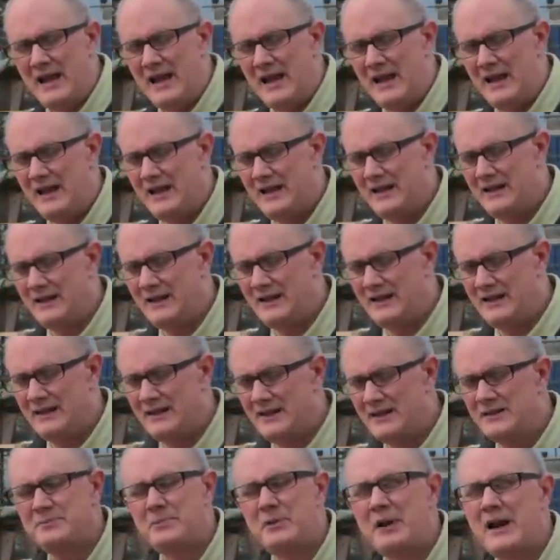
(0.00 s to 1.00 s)
And
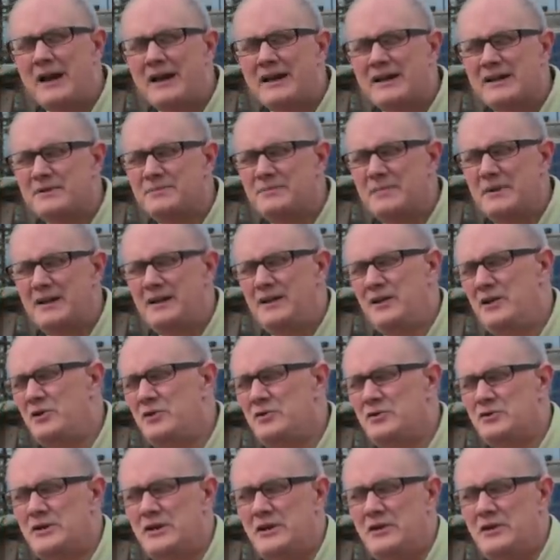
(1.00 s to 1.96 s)
this product has been used